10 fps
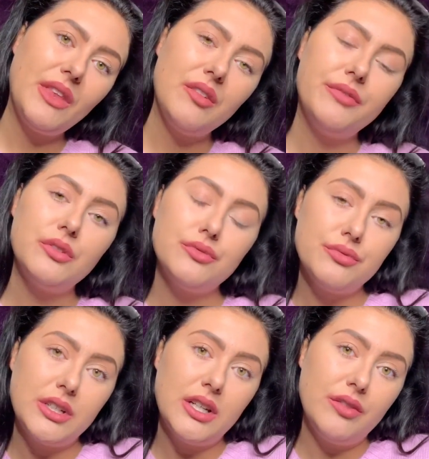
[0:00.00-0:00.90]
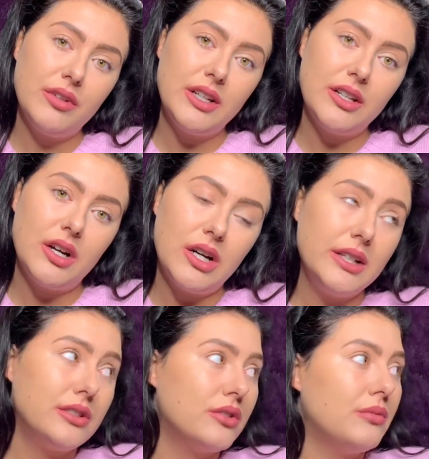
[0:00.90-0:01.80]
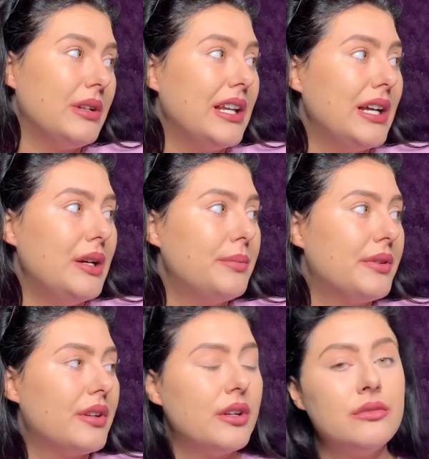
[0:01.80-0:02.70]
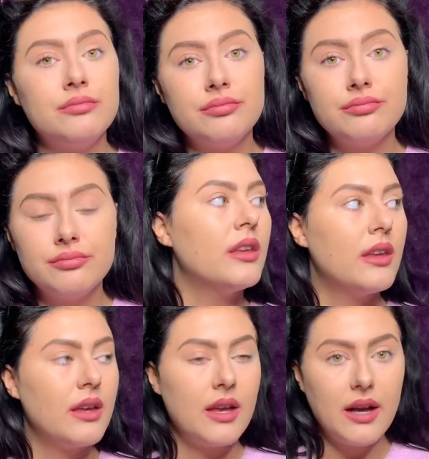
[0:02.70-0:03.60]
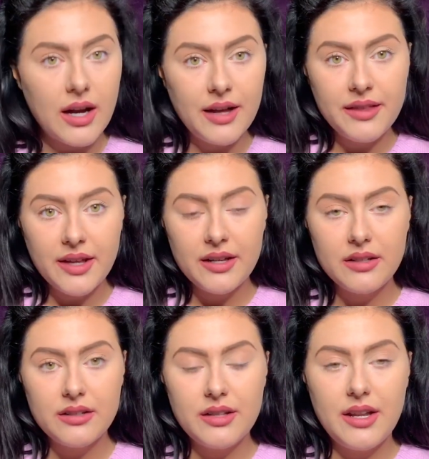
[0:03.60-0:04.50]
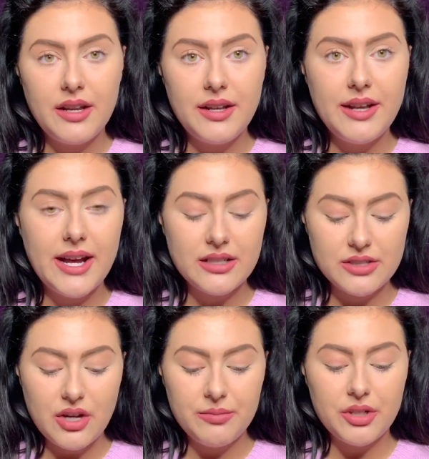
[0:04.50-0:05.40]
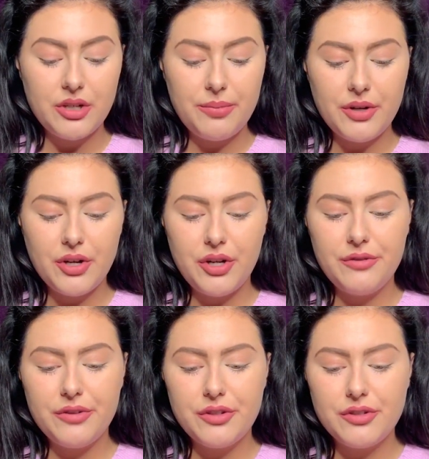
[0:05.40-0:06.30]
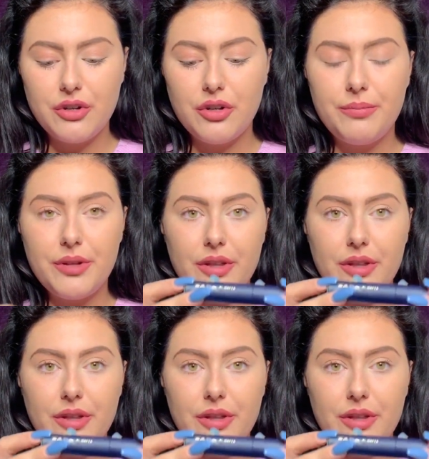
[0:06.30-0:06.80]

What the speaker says: It feels really nice on my lips. And then next I'm gonna put over the top